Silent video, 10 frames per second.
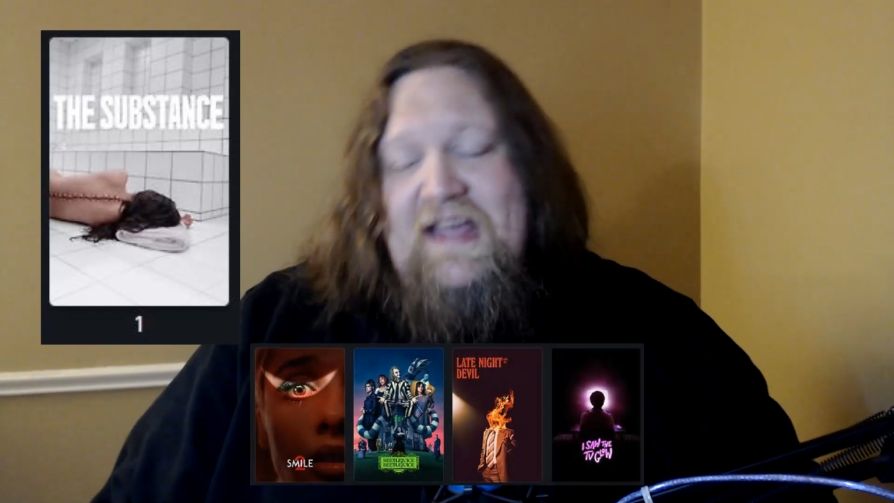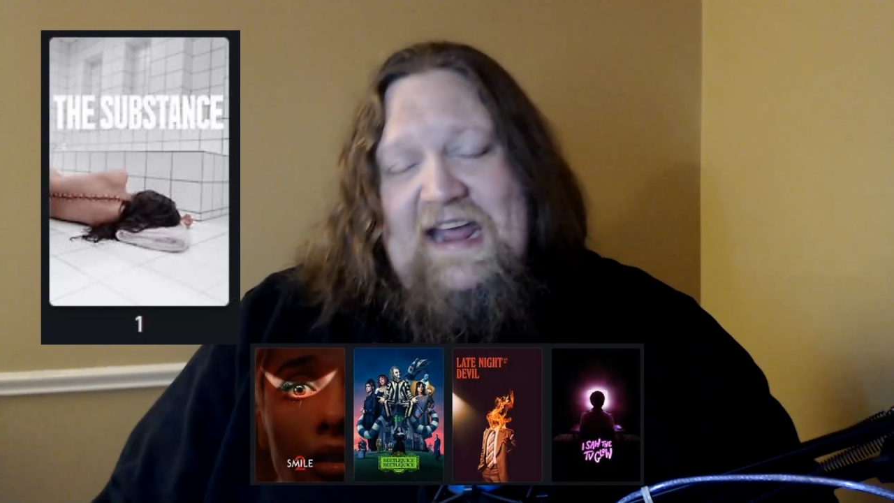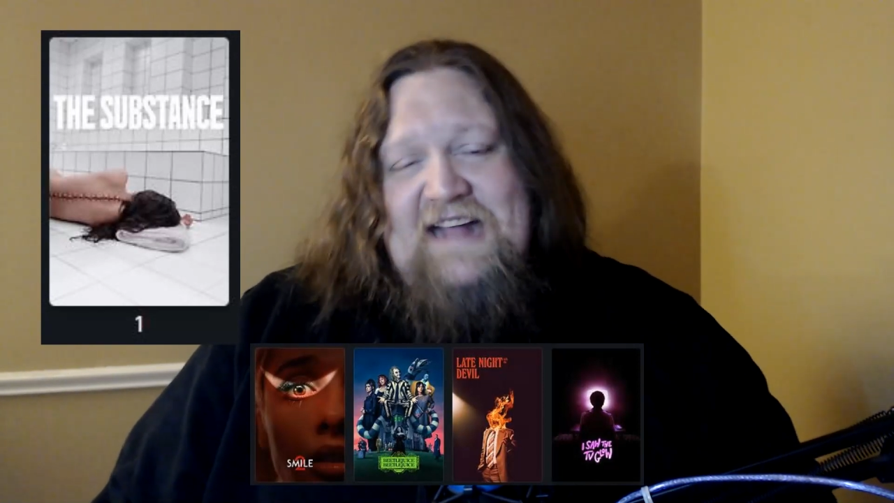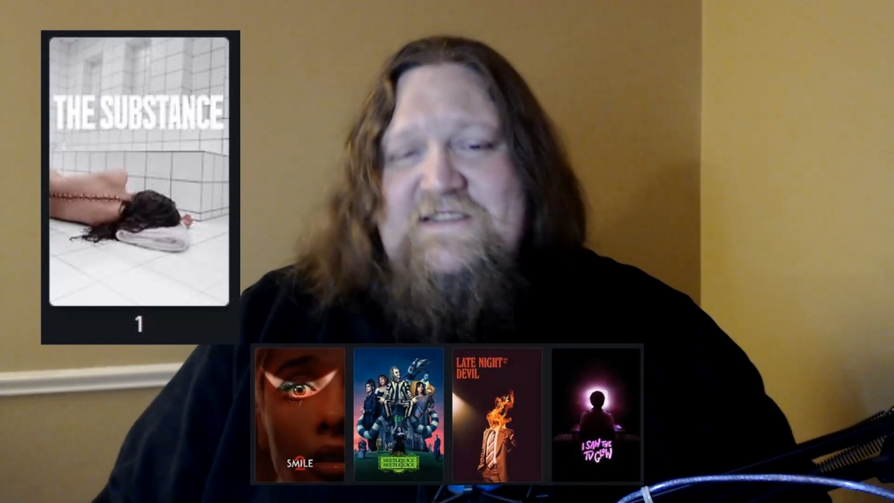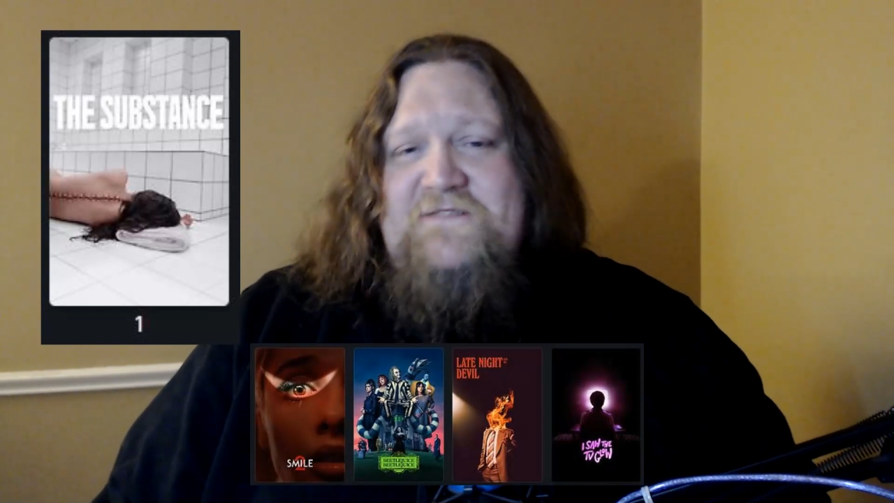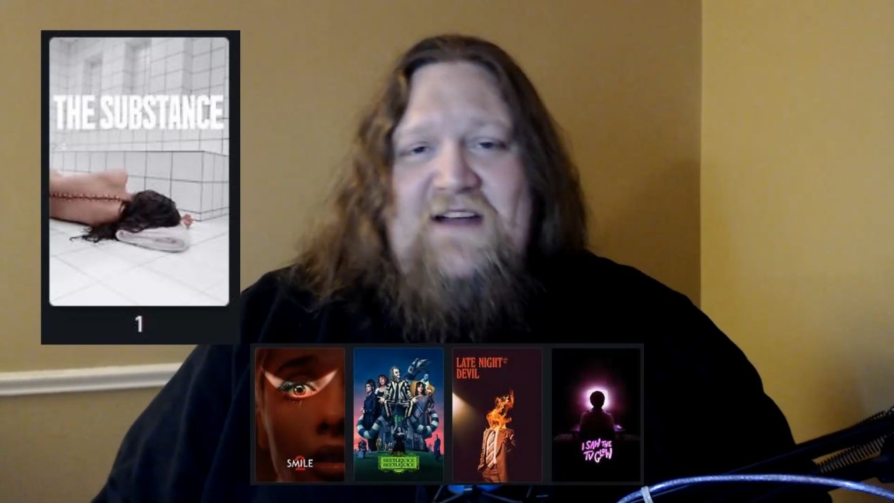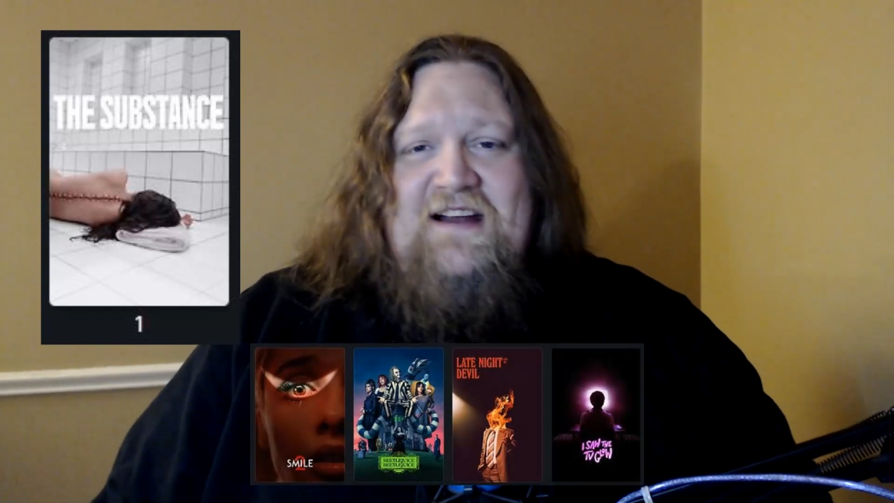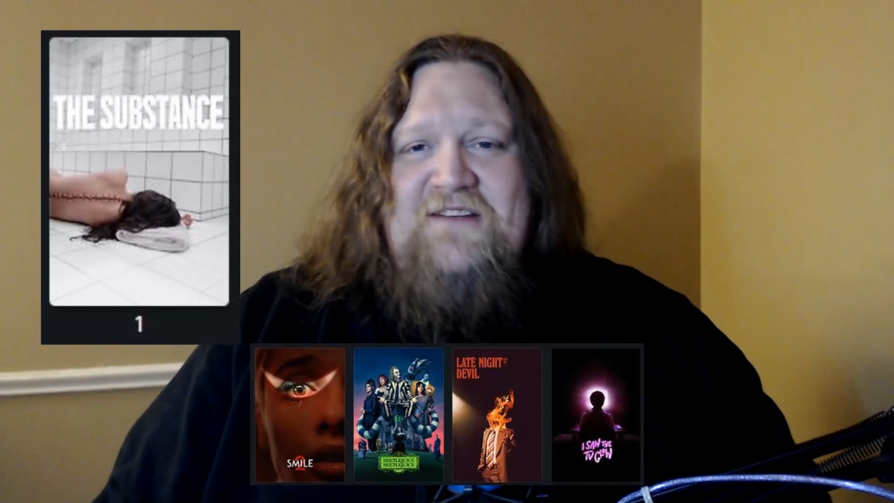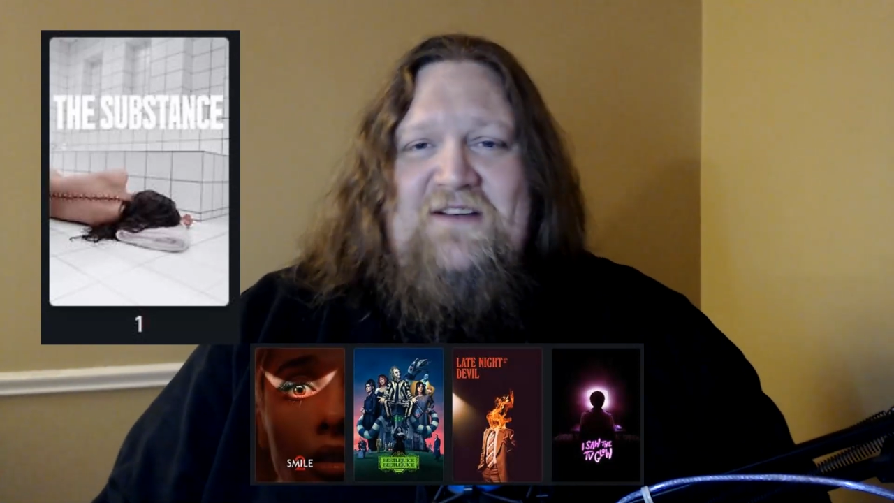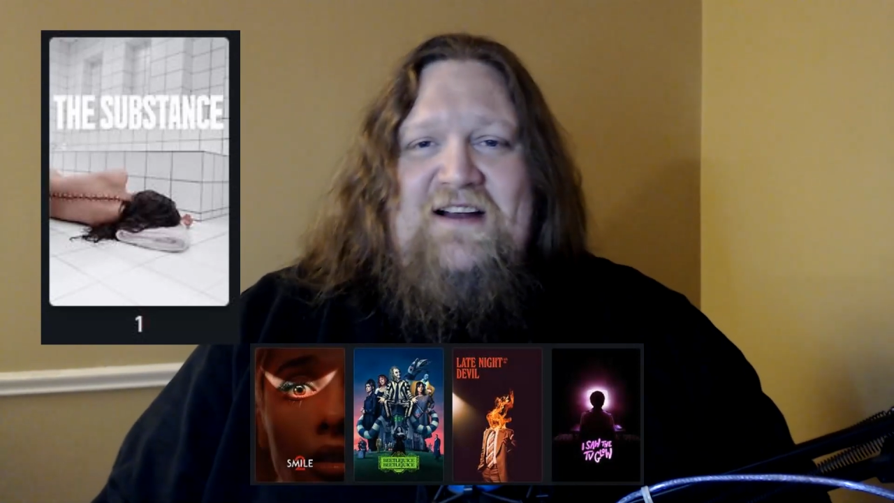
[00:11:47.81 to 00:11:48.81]
It's a
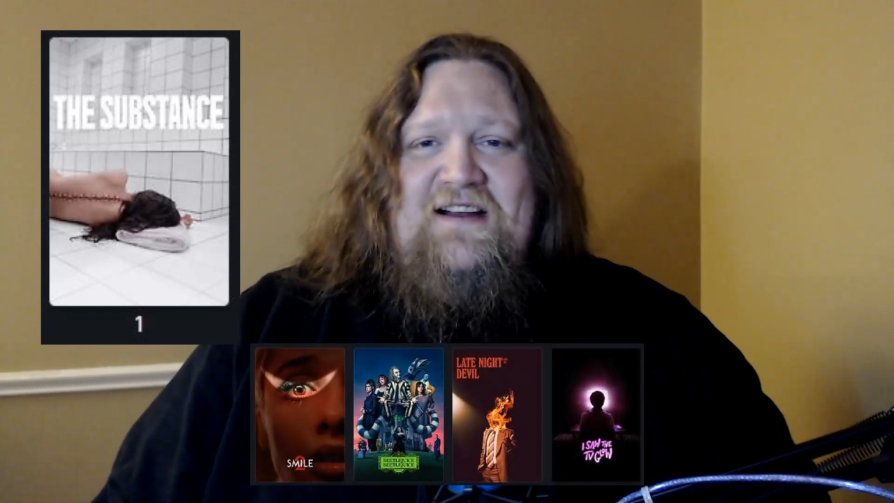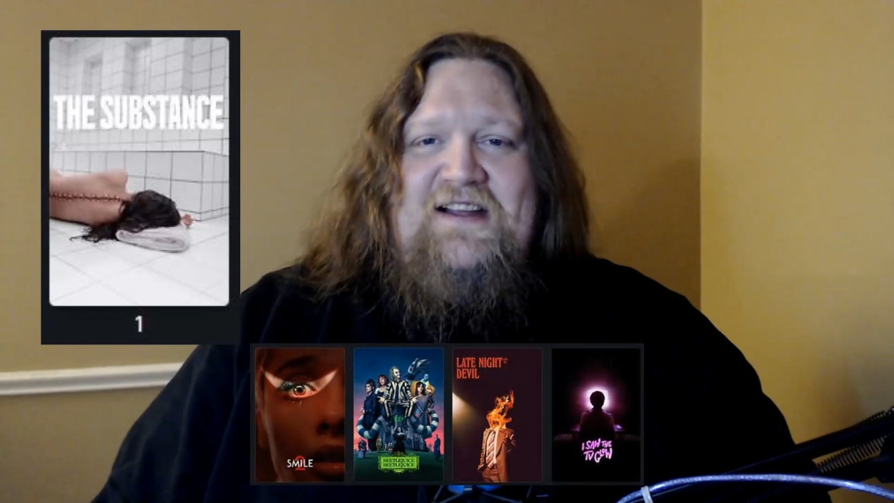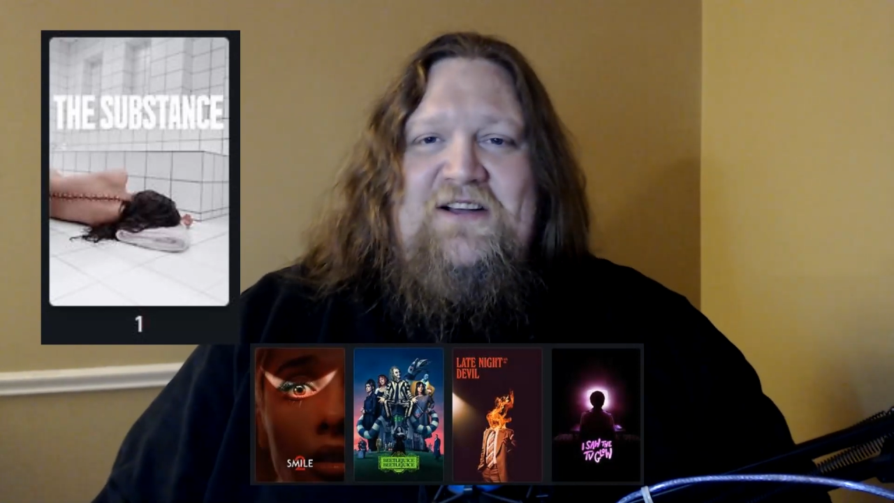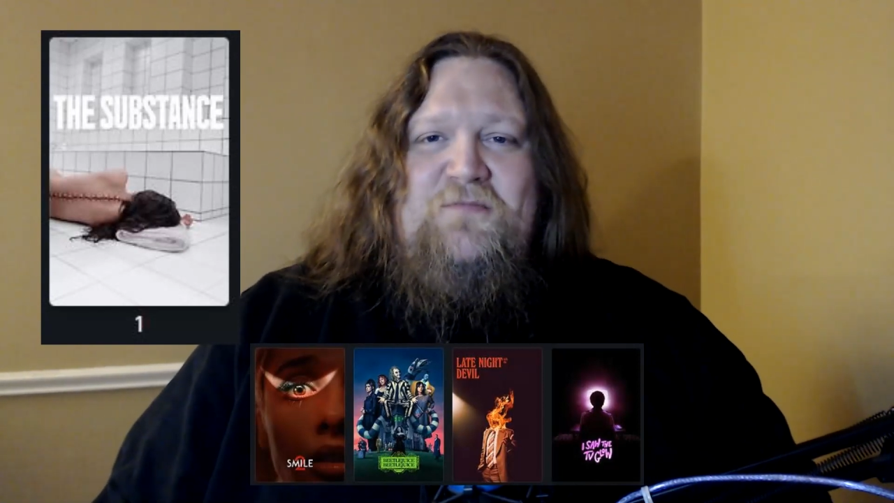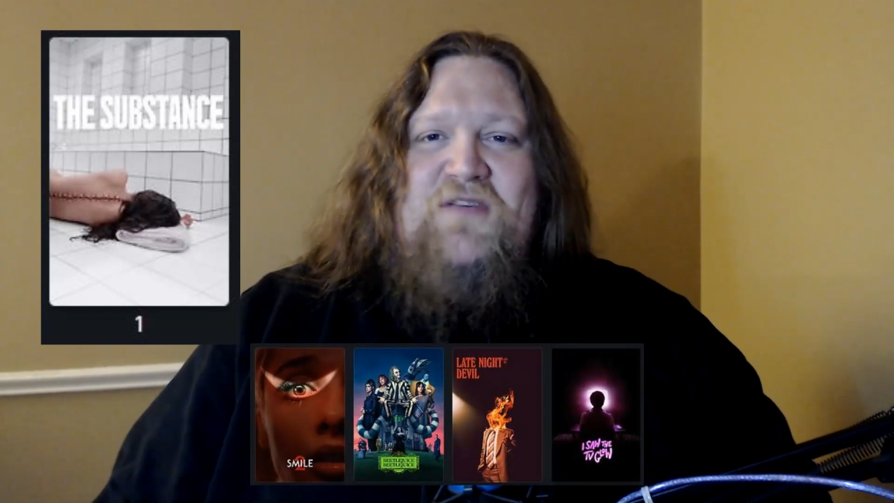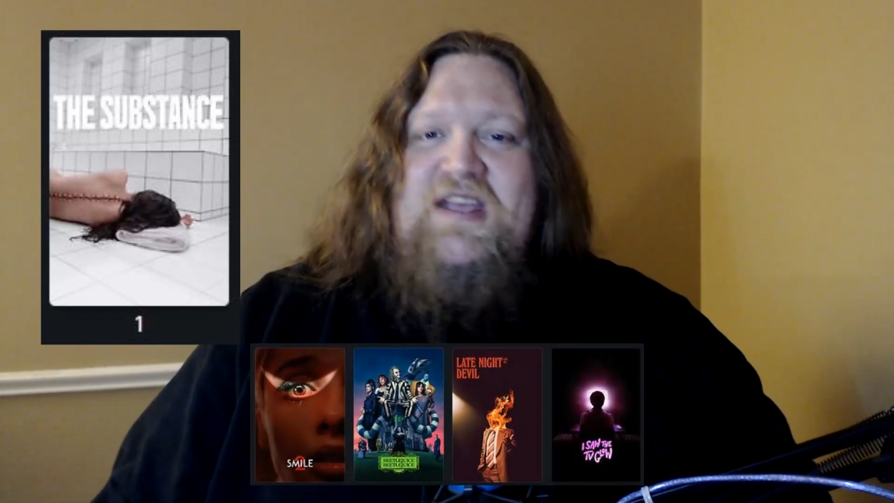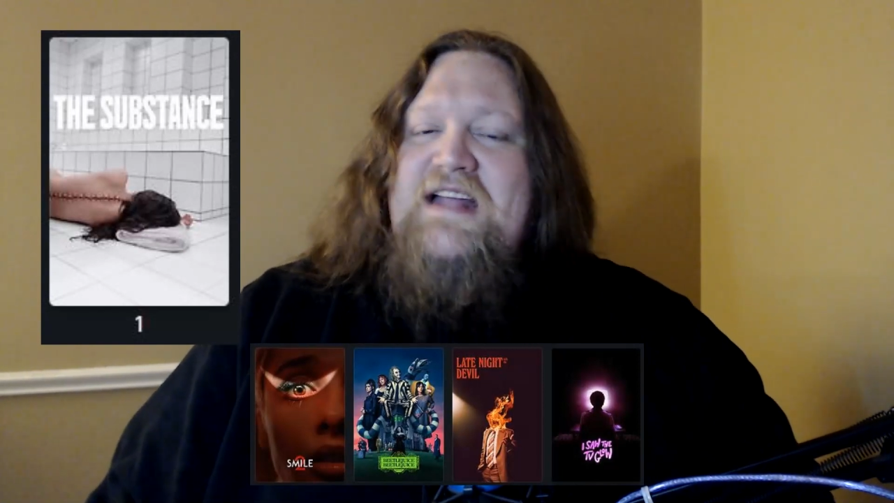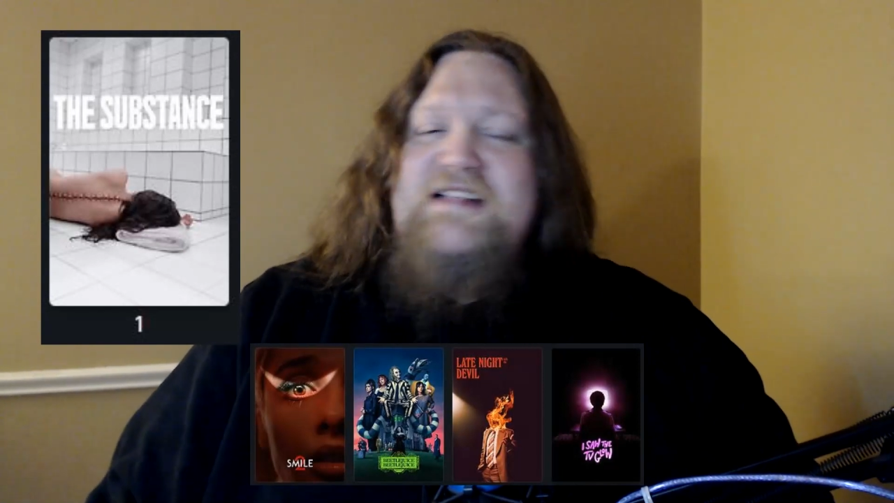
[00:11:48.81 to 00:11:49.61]
very, very good movie.